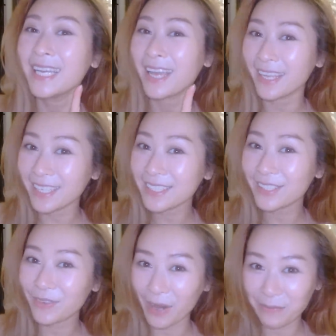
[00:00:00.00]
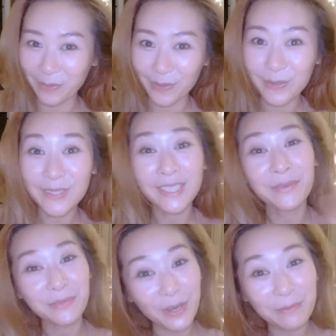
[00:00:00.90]
an Instagram post
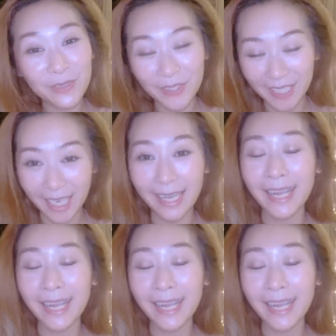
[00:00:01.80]
from today,